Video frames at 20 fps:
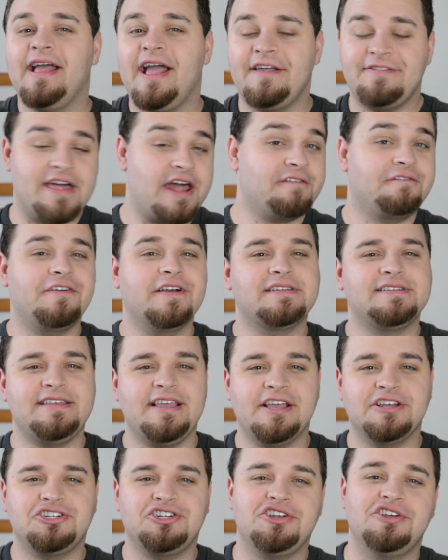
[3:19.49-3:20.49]
and that'll fix
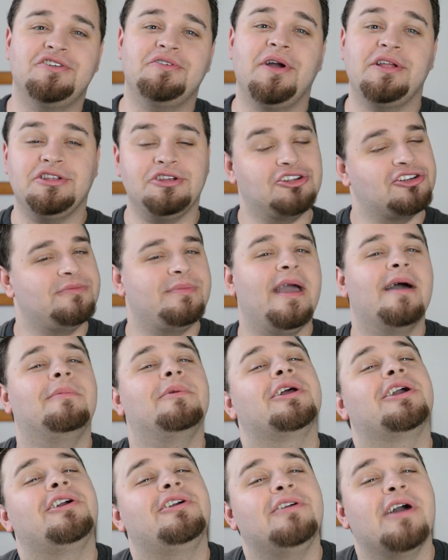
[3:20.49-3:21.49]
the issue, and you should be
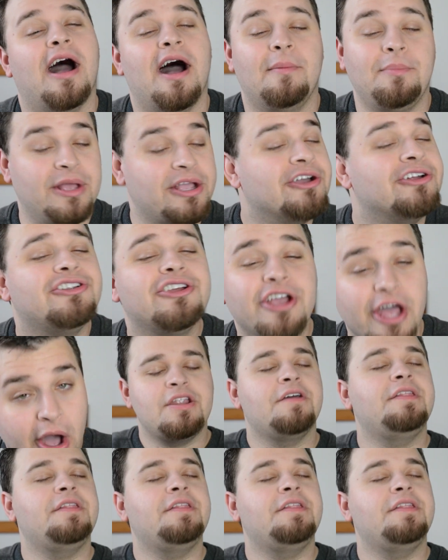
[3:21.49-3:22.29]
able to uh, be good to go.